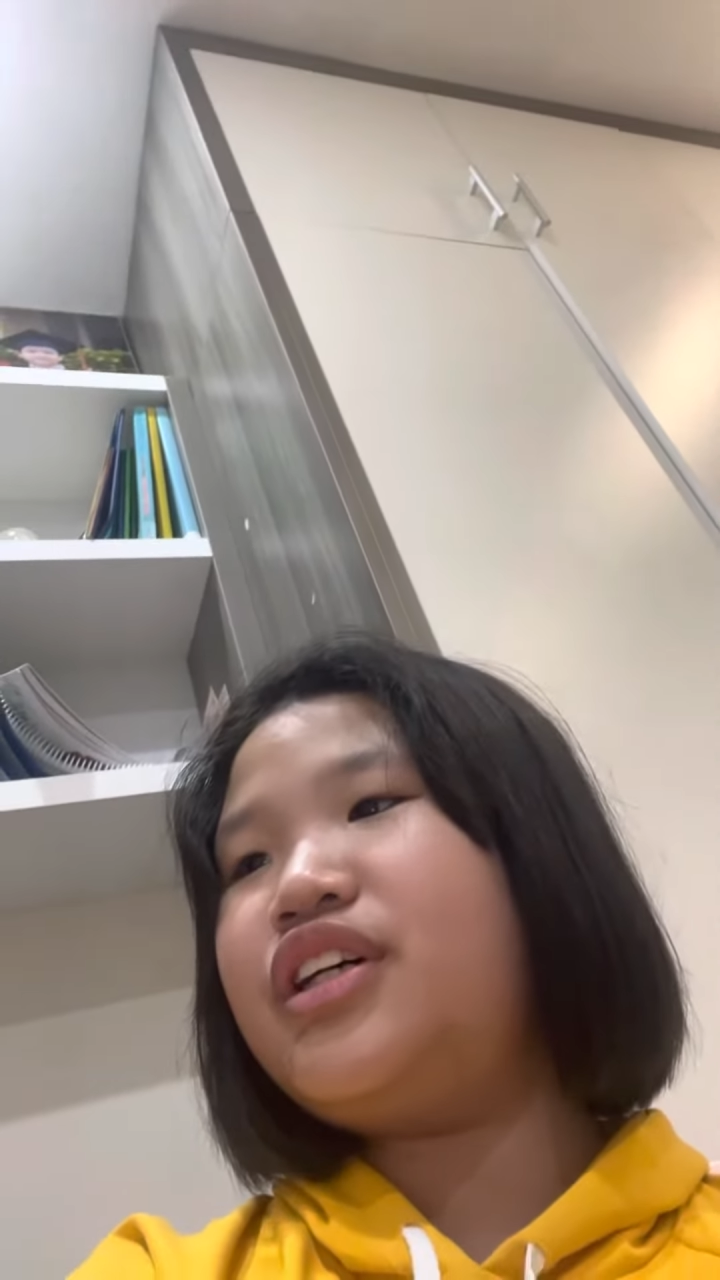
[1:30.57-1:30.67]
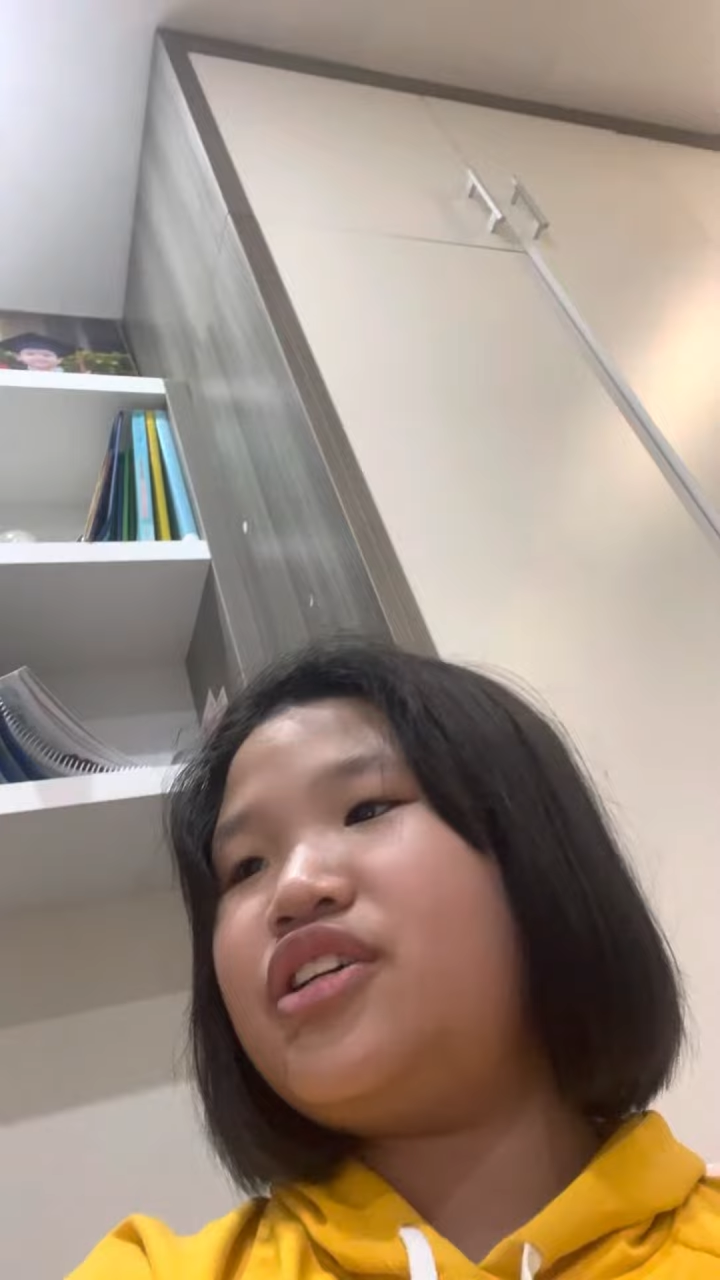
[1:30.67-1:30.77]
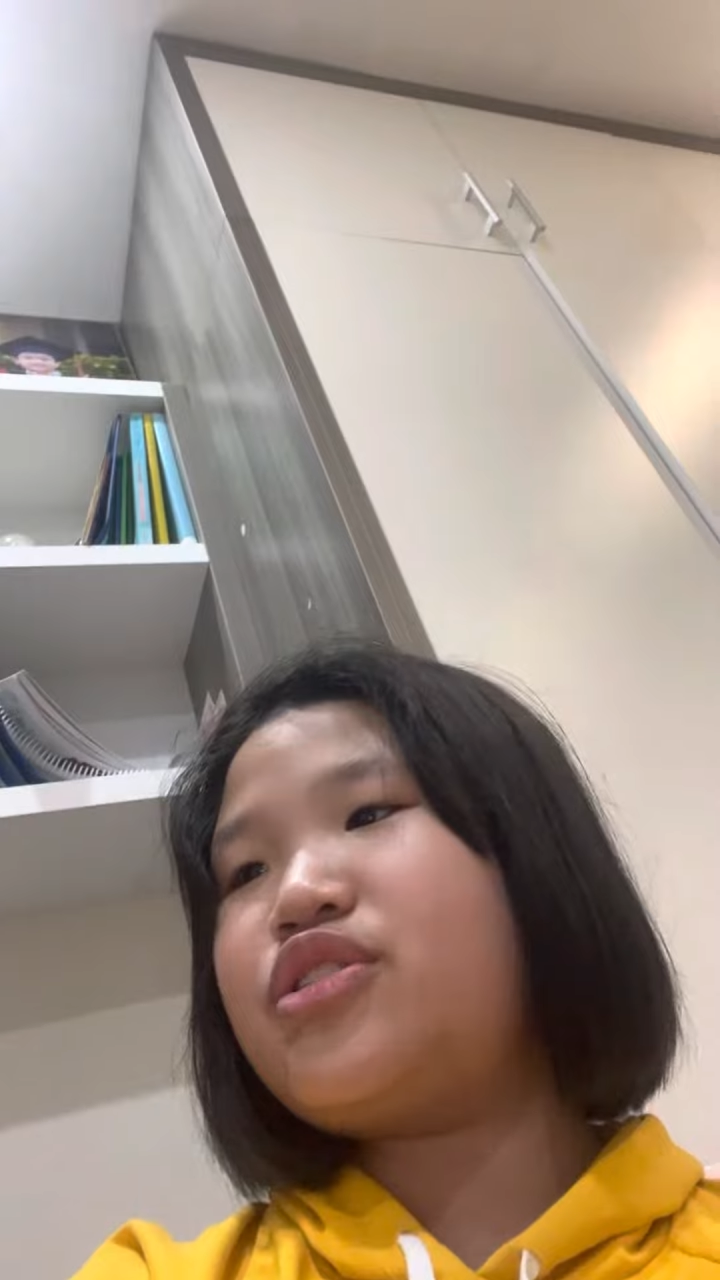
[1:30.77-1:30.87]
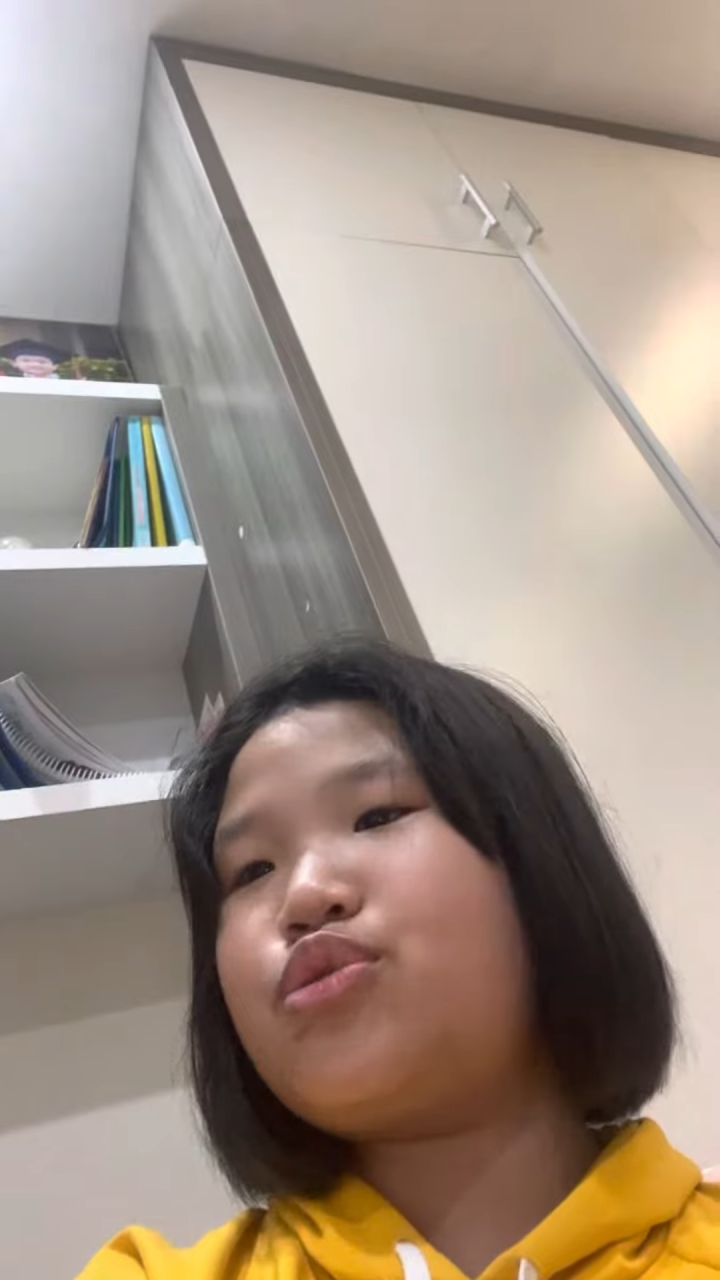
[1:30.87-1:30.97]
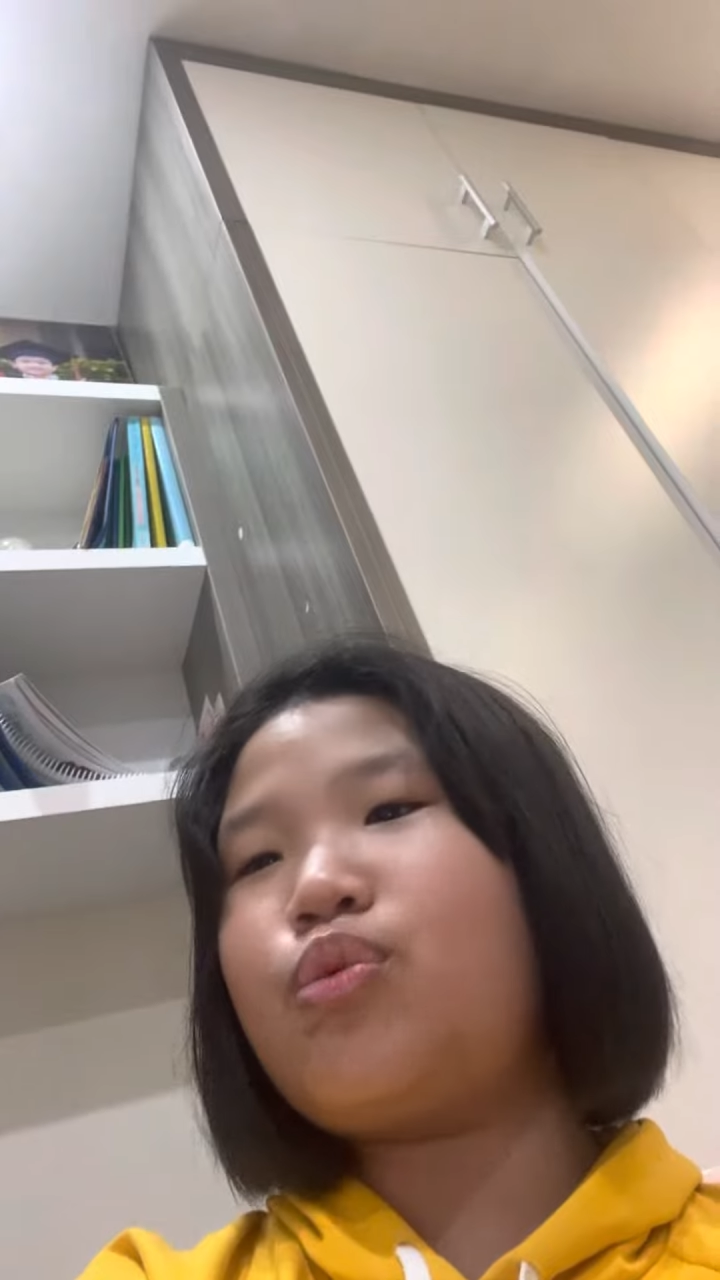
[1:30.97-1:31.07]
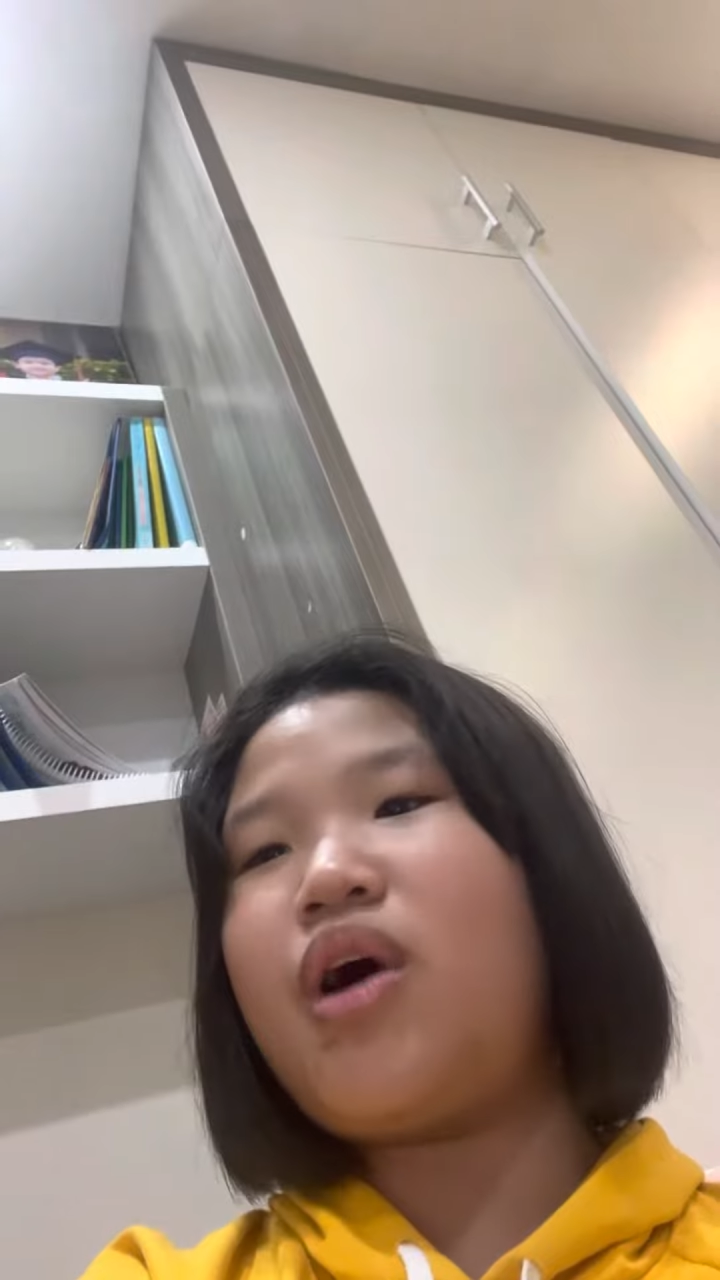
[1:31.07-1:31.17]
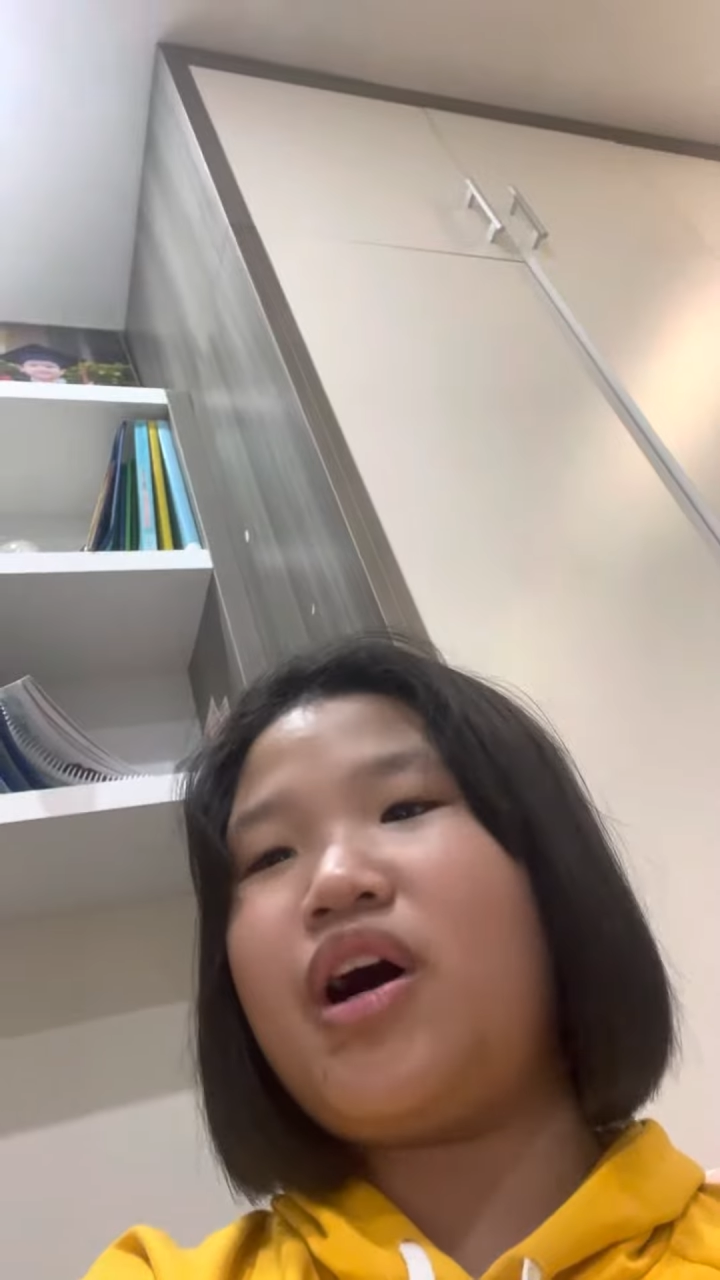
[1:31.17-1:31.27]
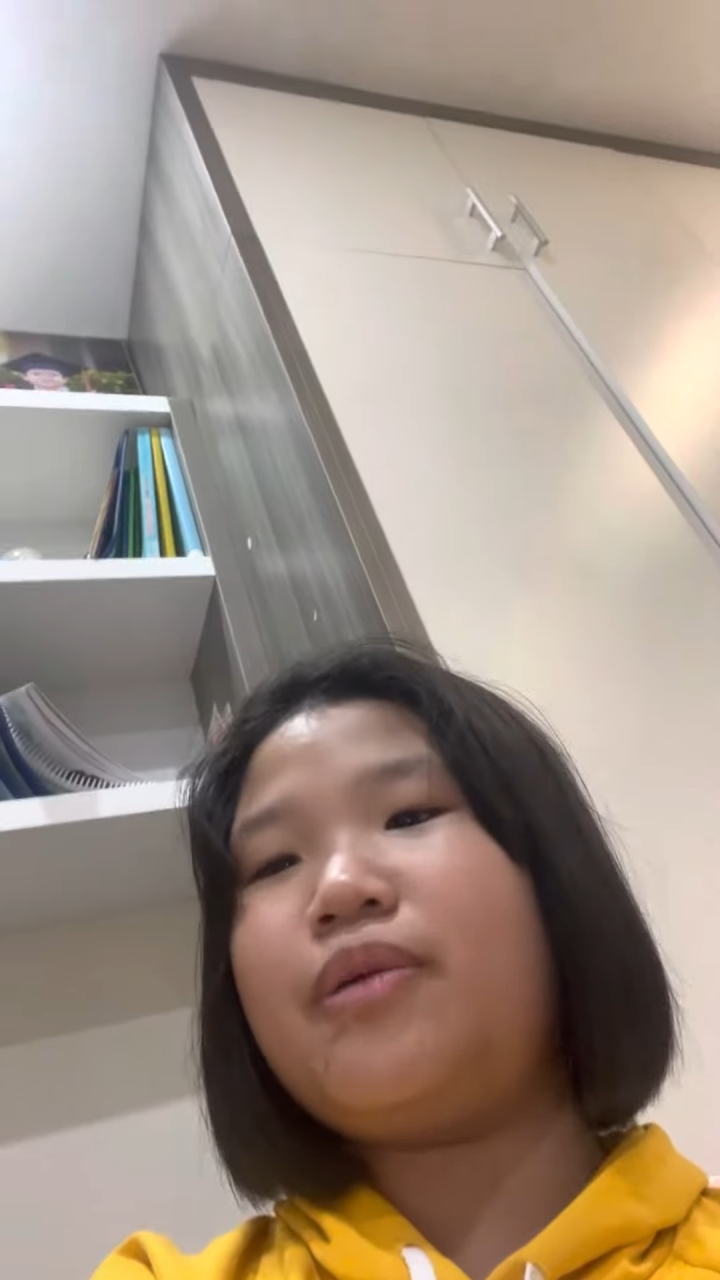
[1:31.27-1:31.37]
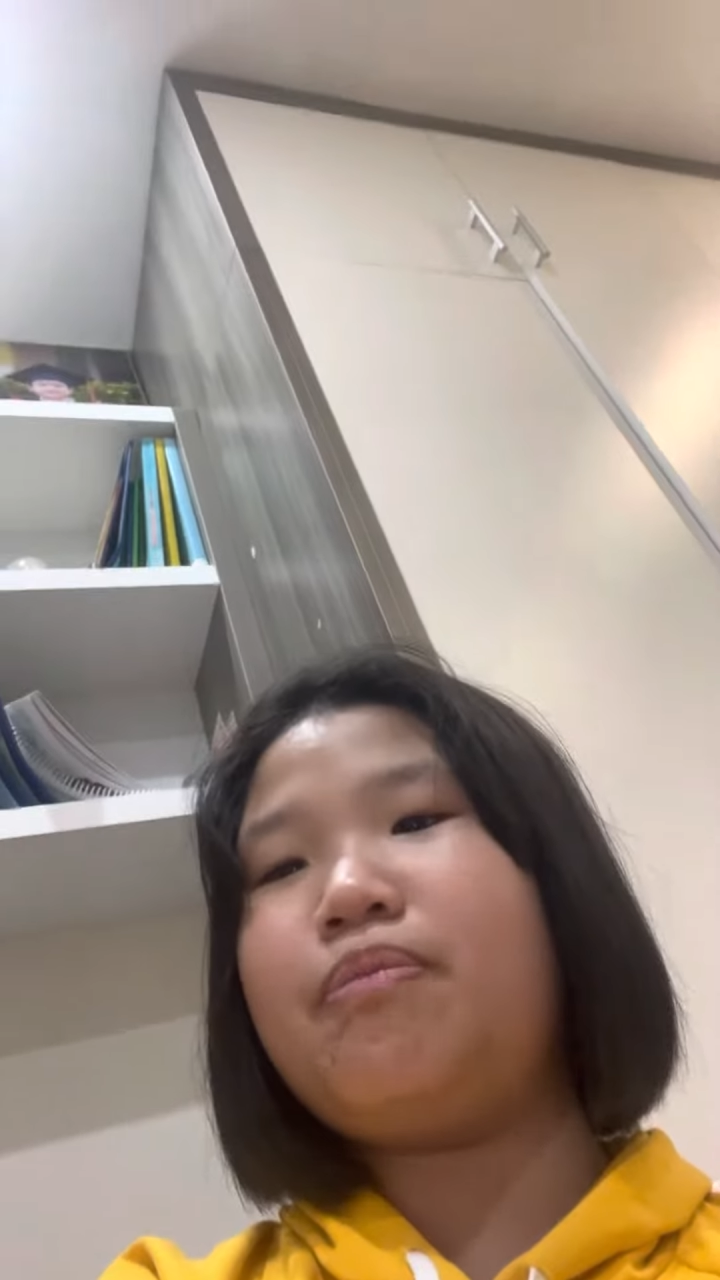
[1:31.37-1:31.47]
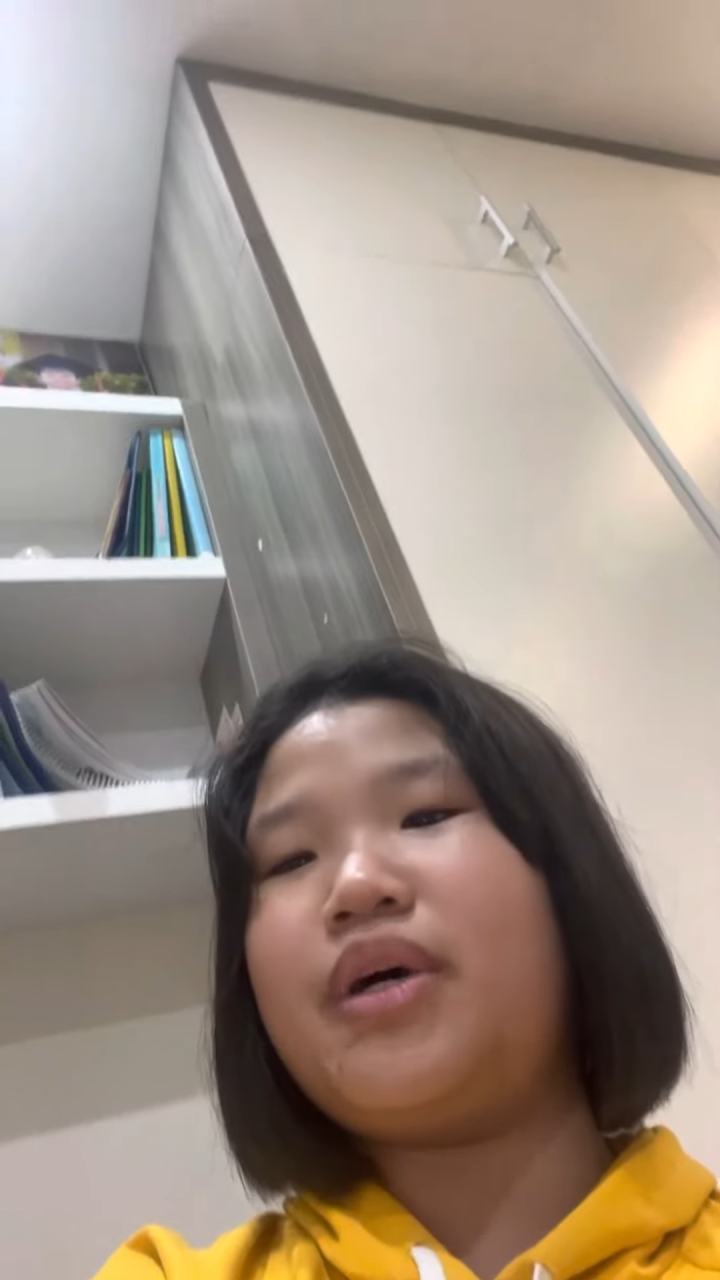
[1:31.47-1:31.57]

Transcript: swan